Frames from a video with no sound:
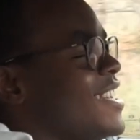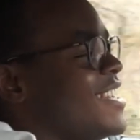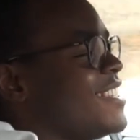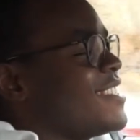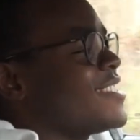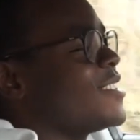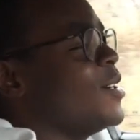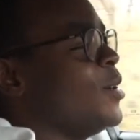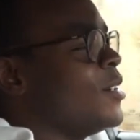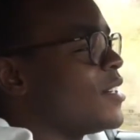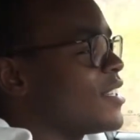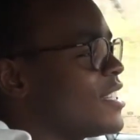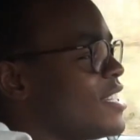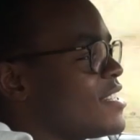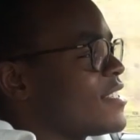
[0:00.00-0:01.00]
It's so
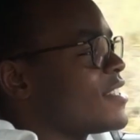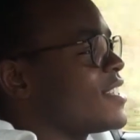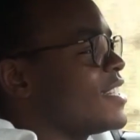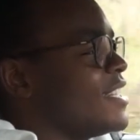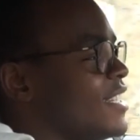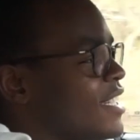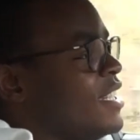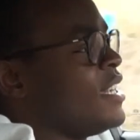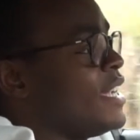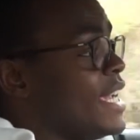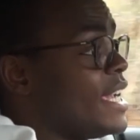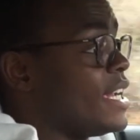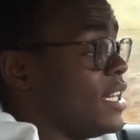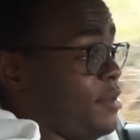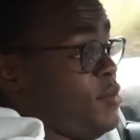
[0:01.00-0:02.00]
herky-jerky.
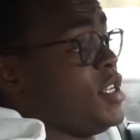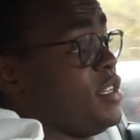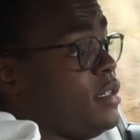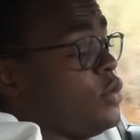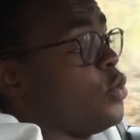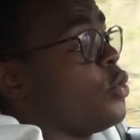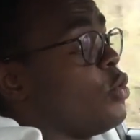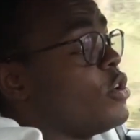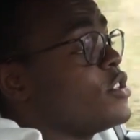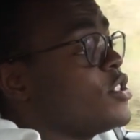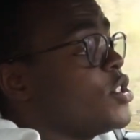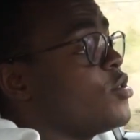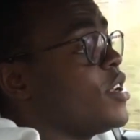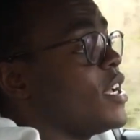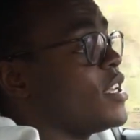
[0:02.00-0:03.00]
I mean,
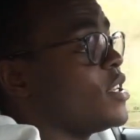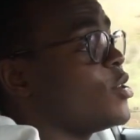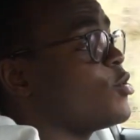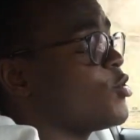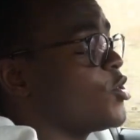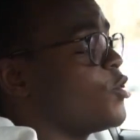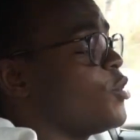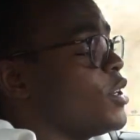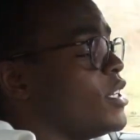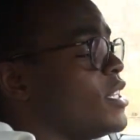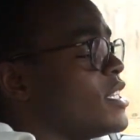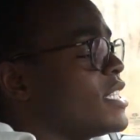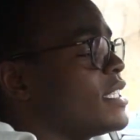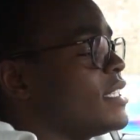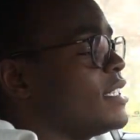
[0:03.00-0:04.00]
once you get used to it,
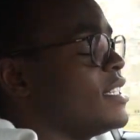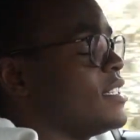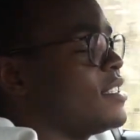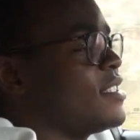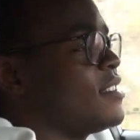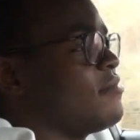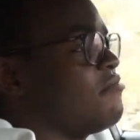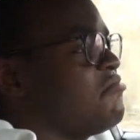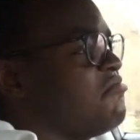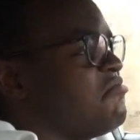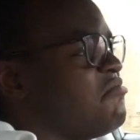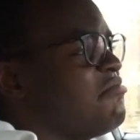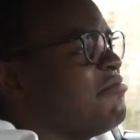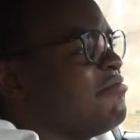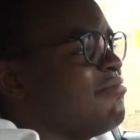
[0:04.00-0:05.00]
it's
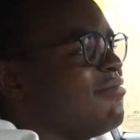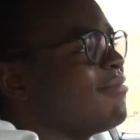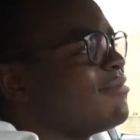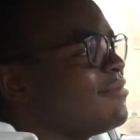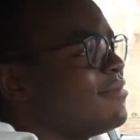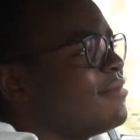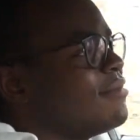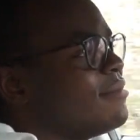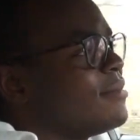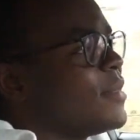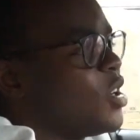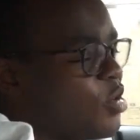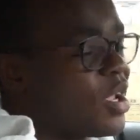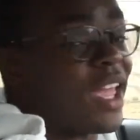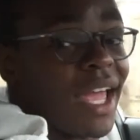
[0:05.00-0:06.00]

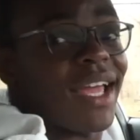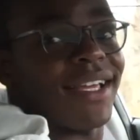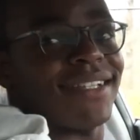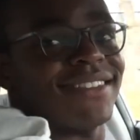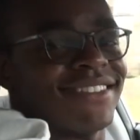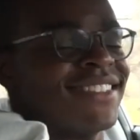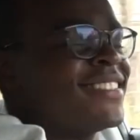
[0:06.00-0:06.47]
okay,